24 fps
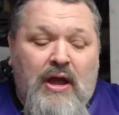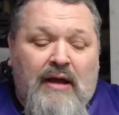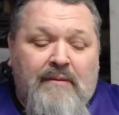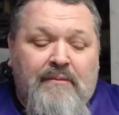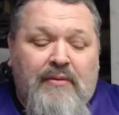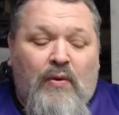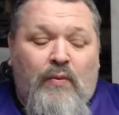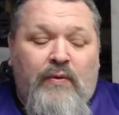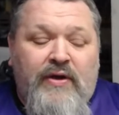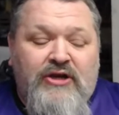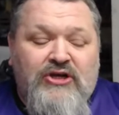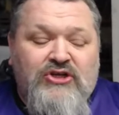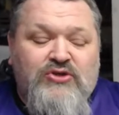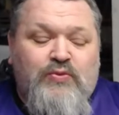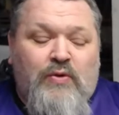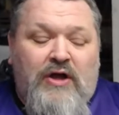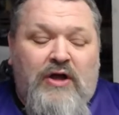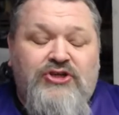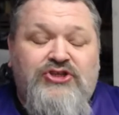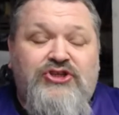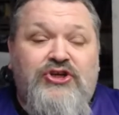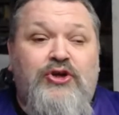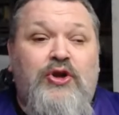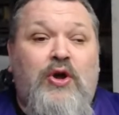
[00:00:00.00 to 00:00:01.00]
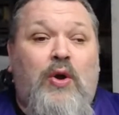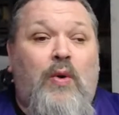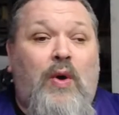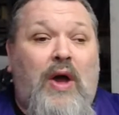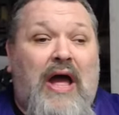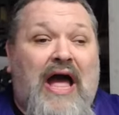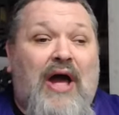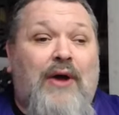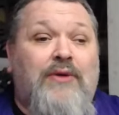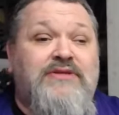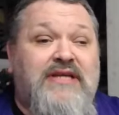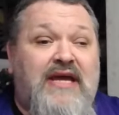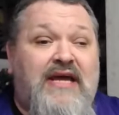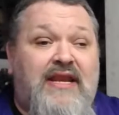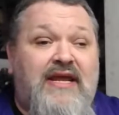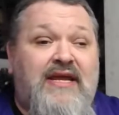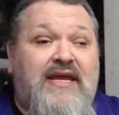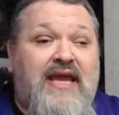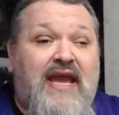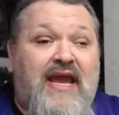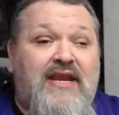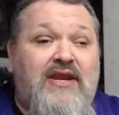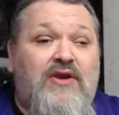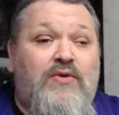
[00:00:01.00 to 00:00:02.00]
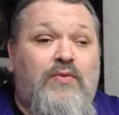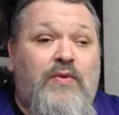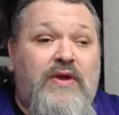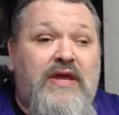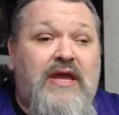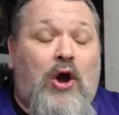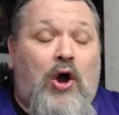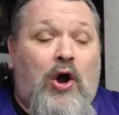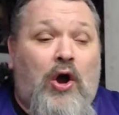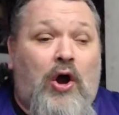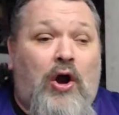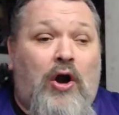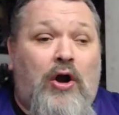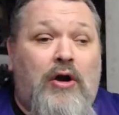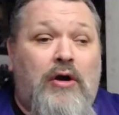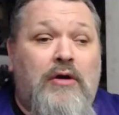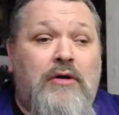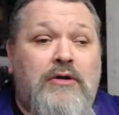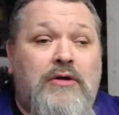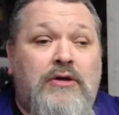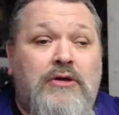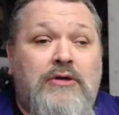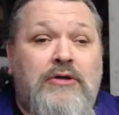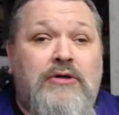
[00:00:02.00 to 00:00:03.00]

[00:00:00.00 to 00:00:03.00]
But we just want you to know how dedicated we are